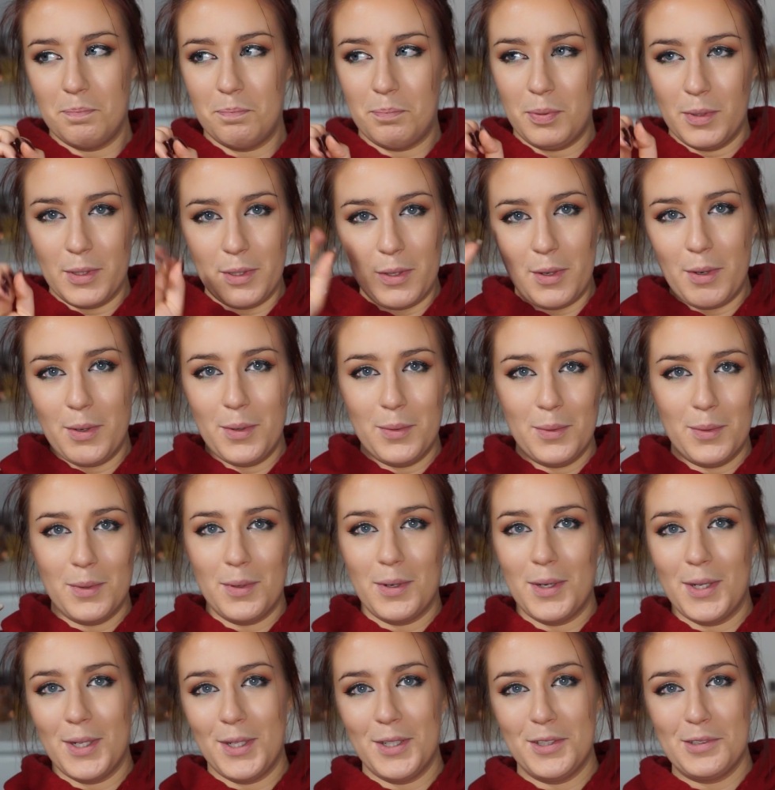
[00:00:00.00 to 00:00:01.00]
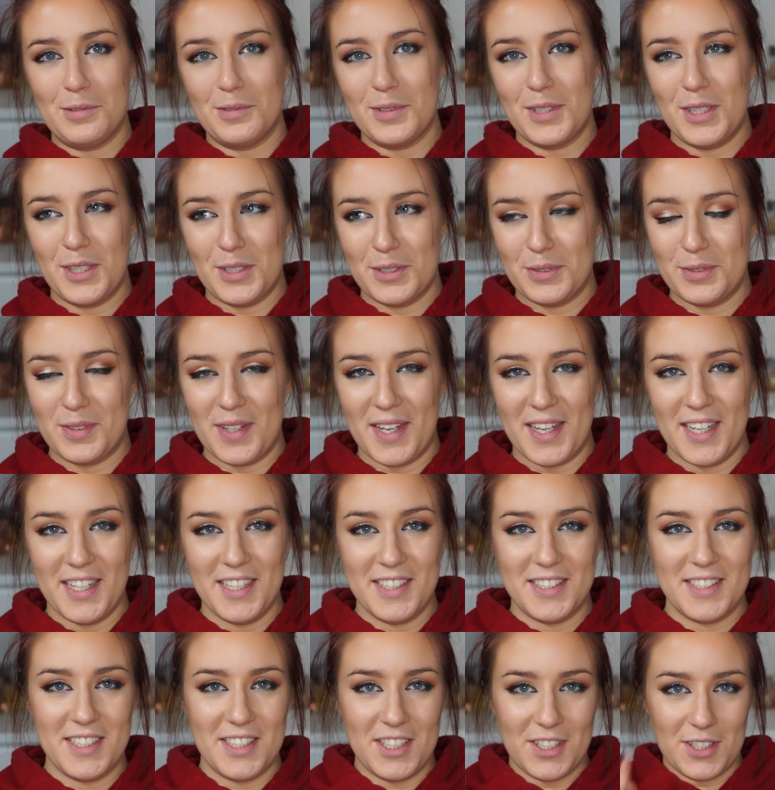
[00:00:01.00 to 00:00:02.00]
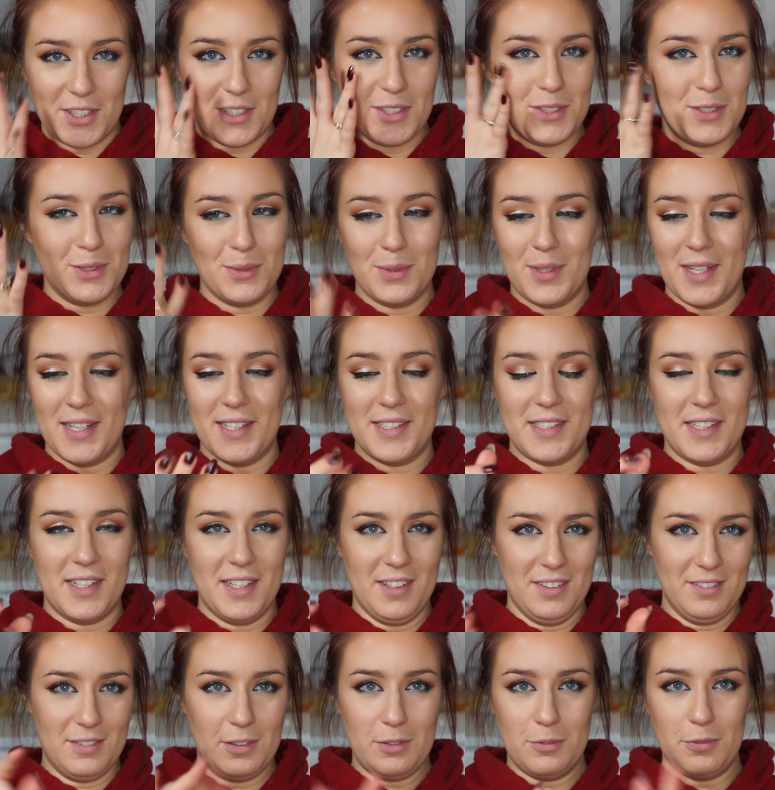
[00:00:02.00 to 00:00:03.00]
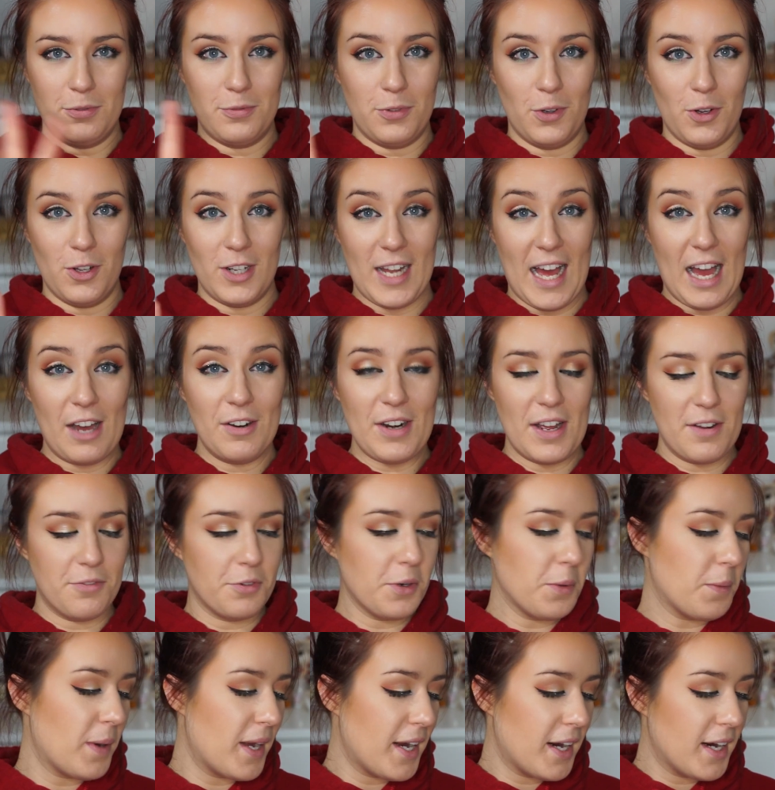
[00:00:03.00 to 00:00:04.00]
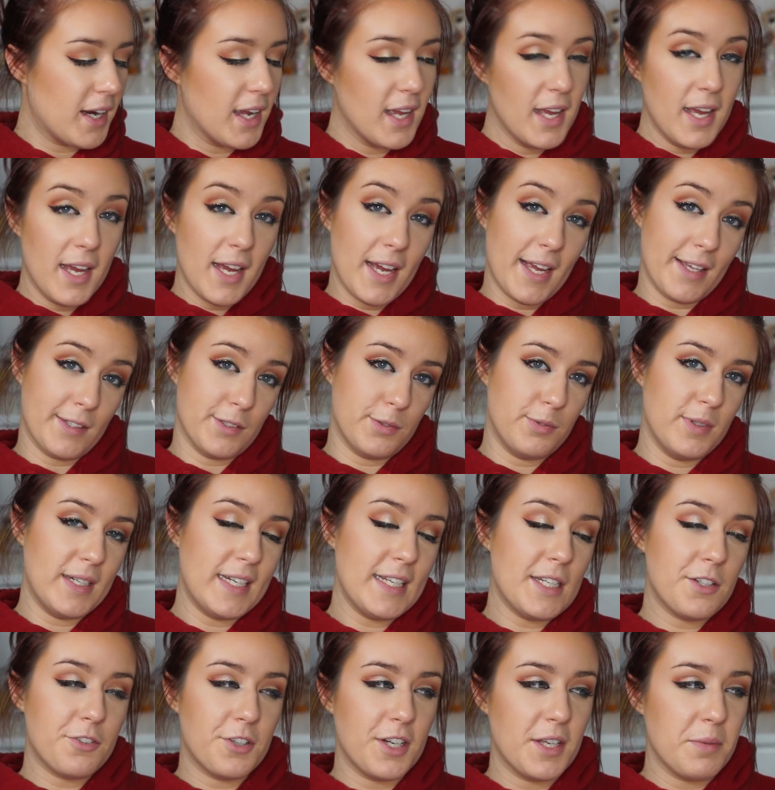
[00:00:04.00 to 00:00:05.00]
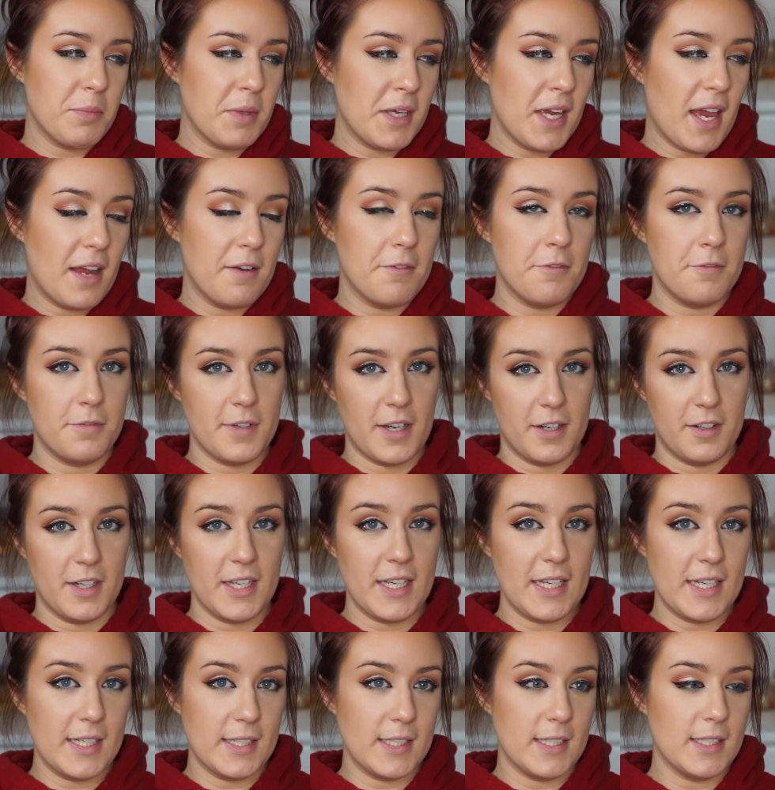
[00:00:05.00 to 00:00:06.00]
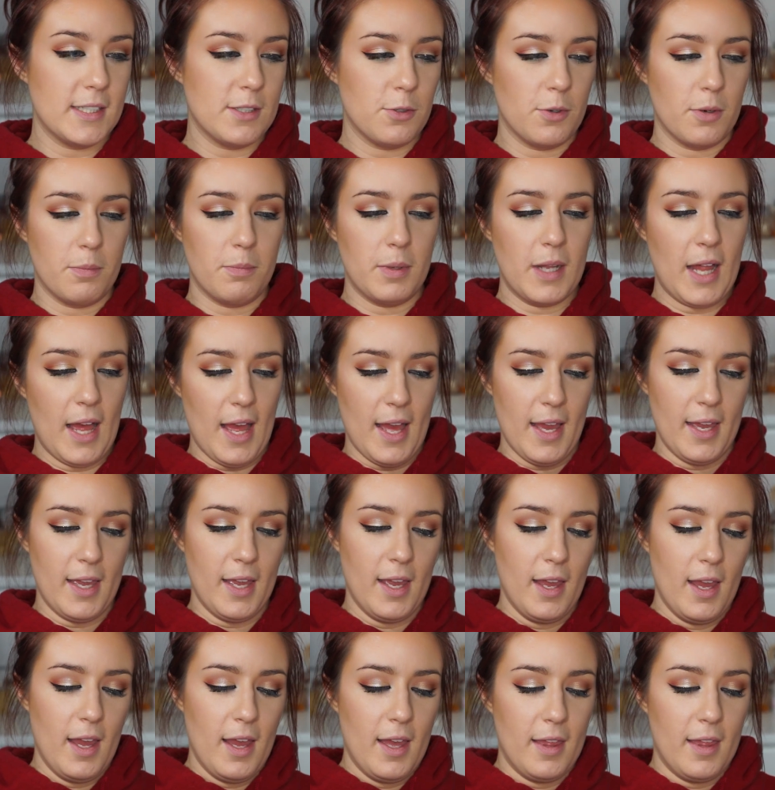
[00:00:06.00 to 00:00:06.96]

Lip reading: blow all over your face and you can do this and it'll fall out everywhere. It's really creamy and very easy to apply.